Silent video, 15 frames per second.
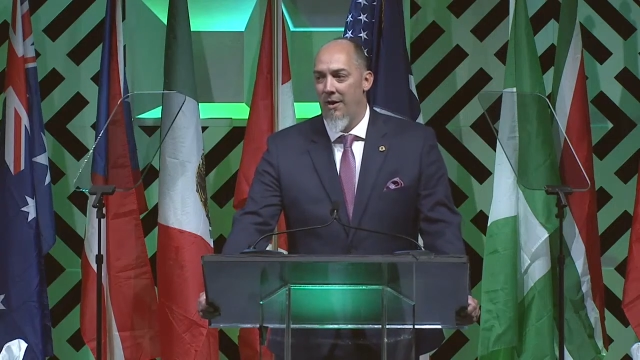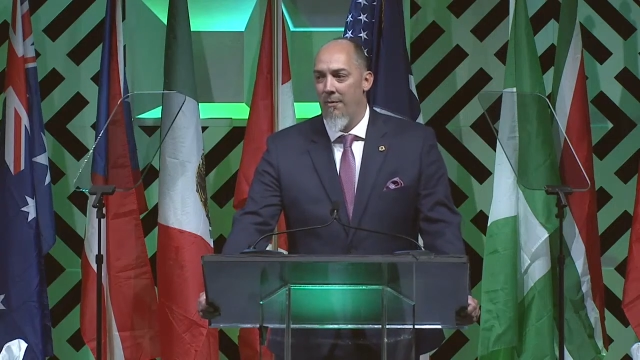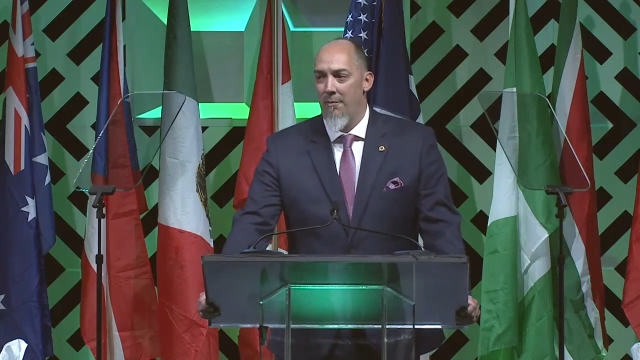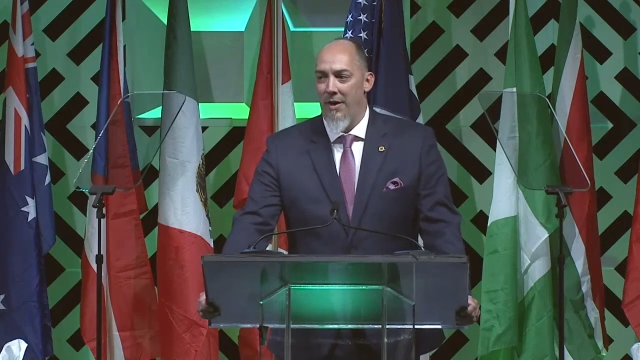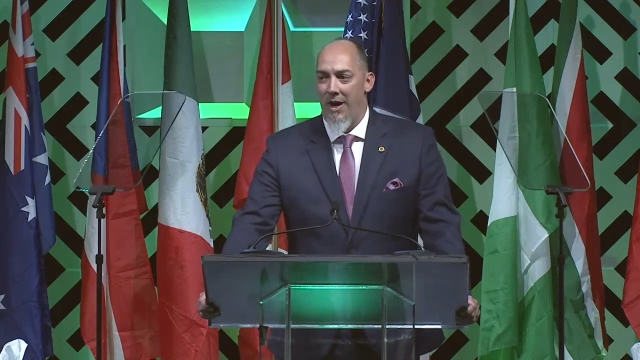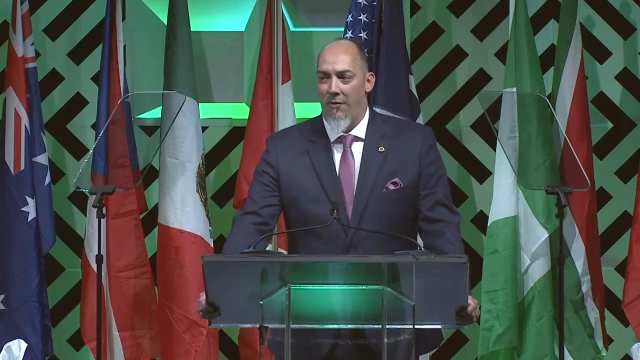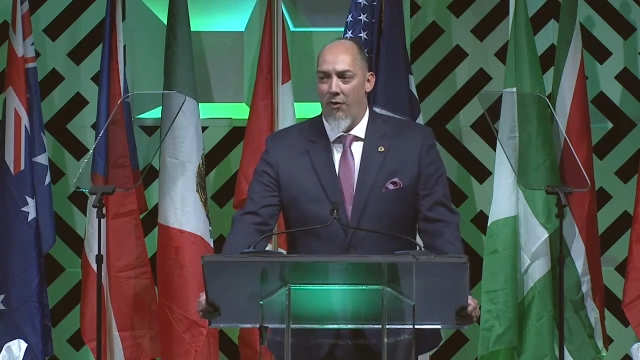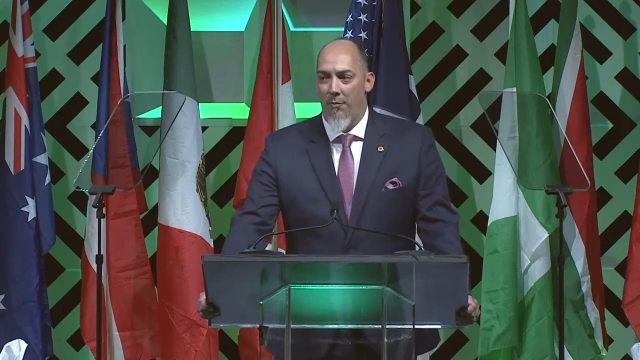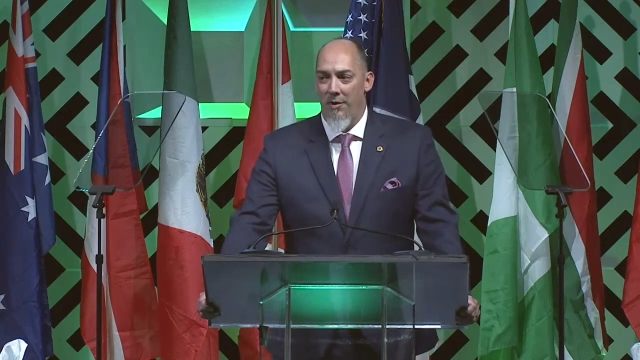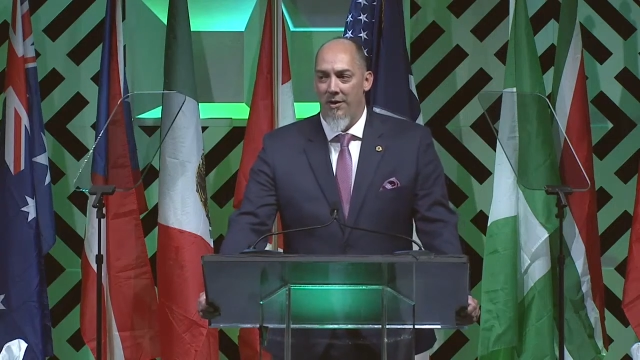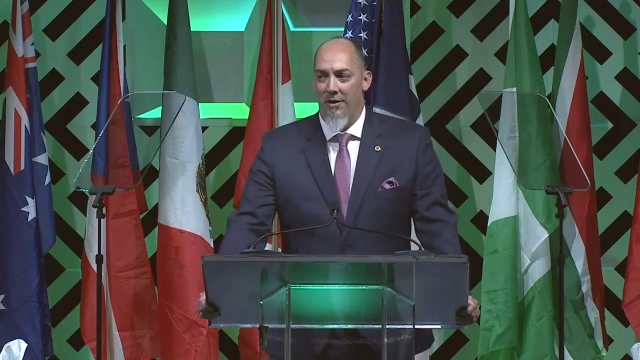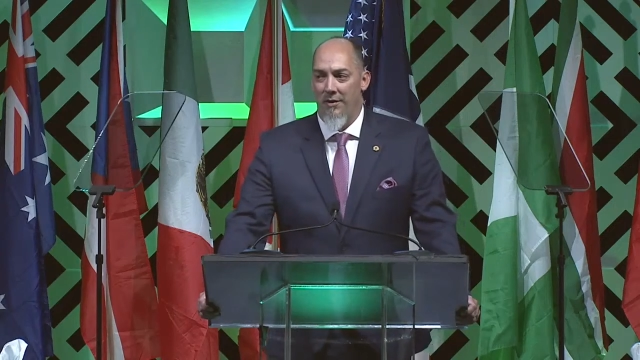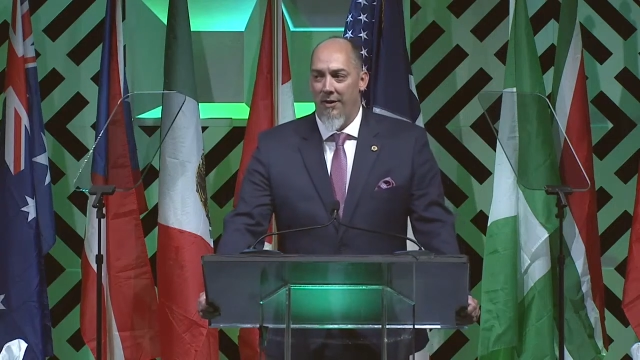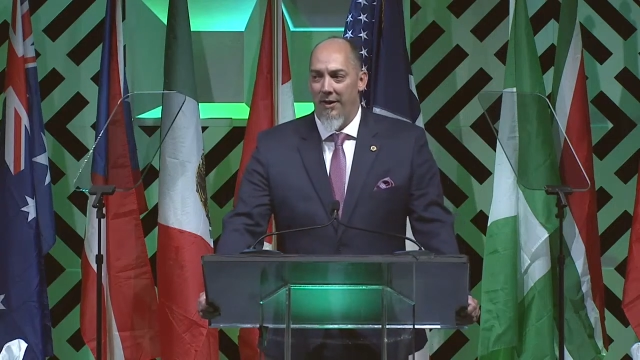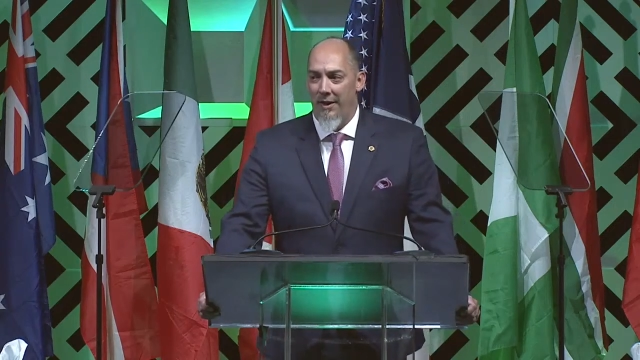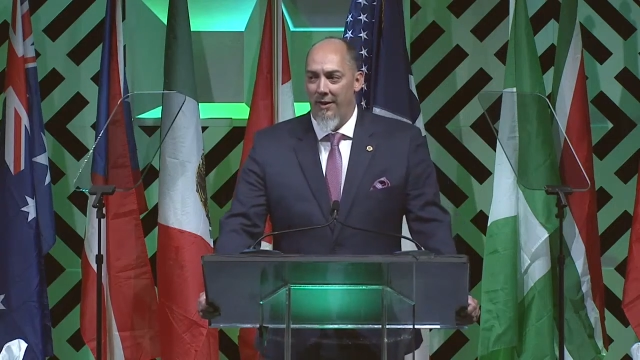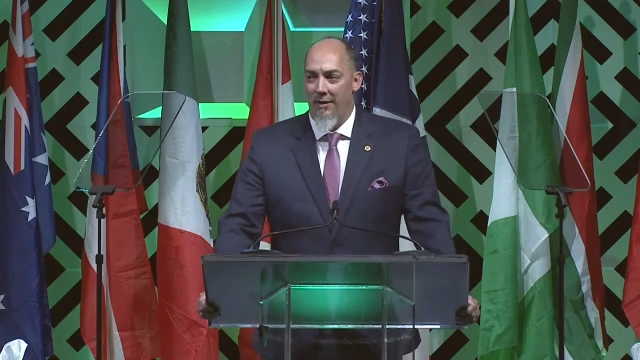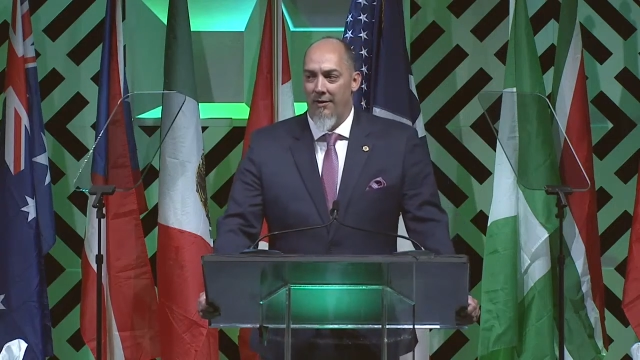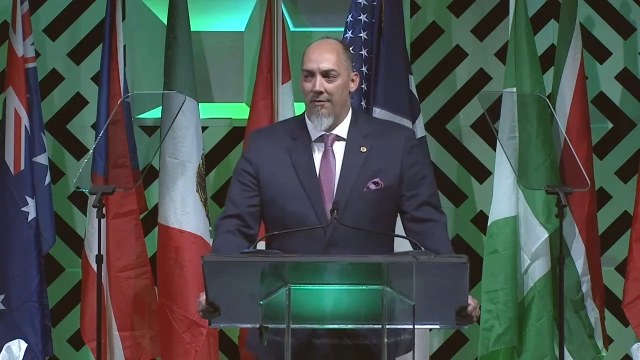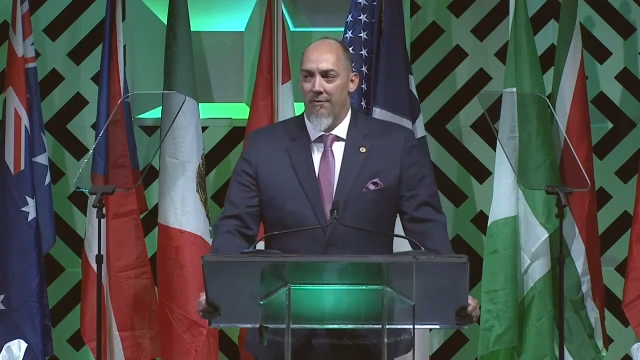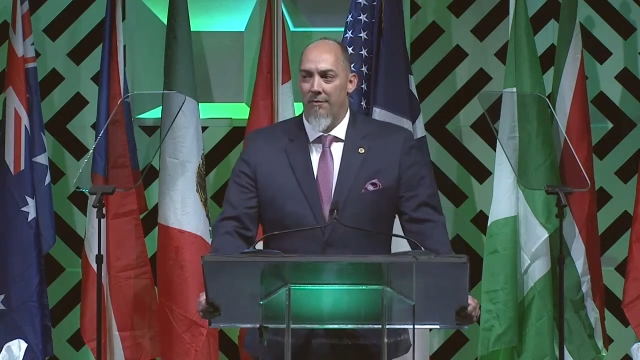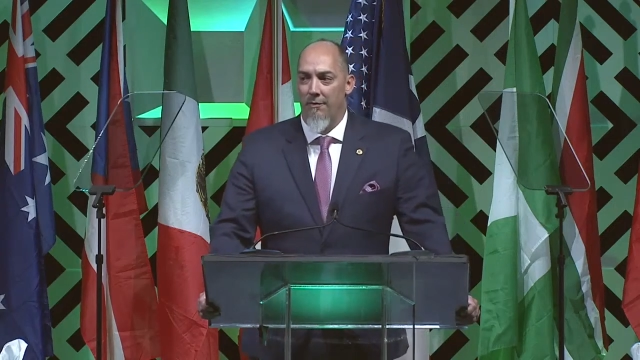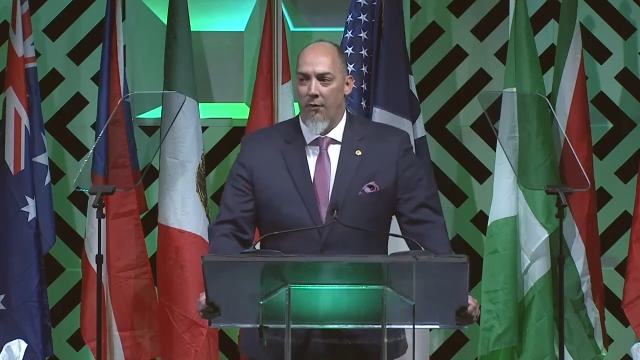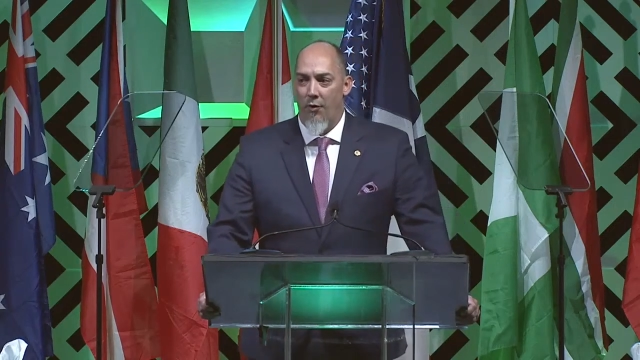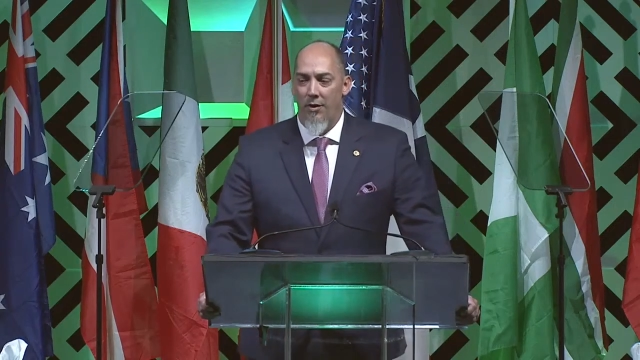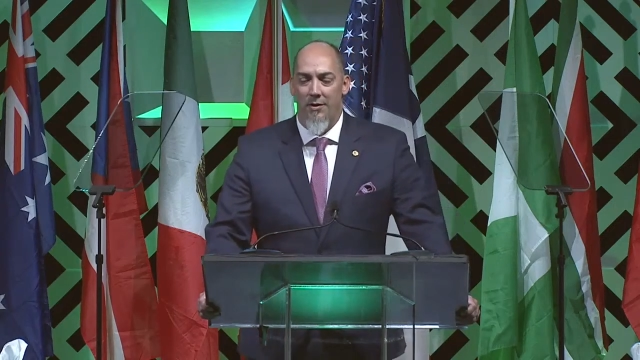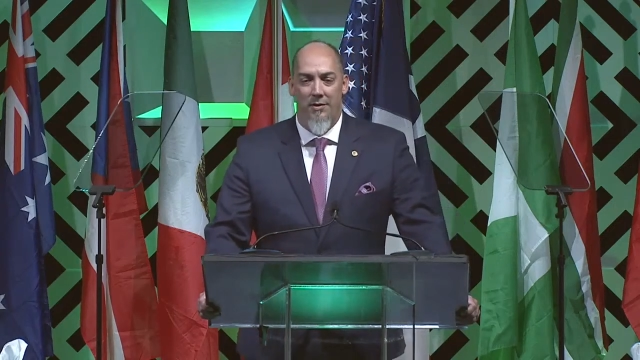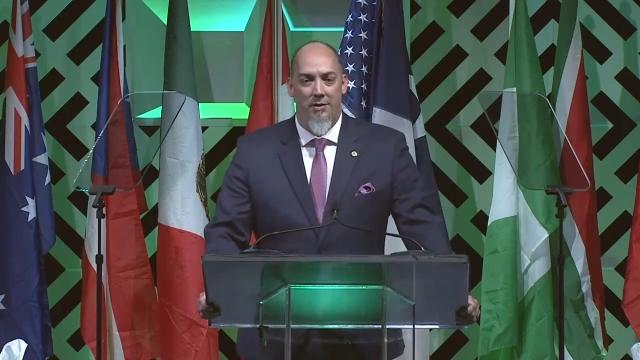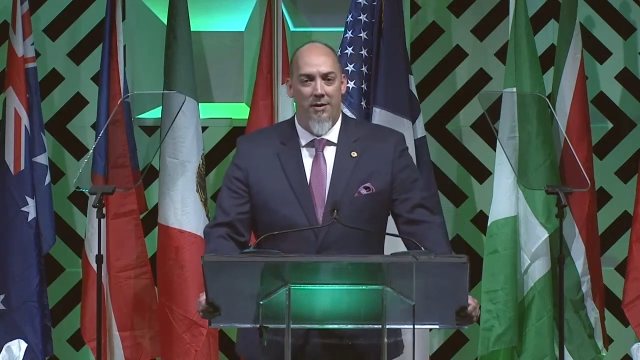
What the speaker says: Pat will be the link, voice,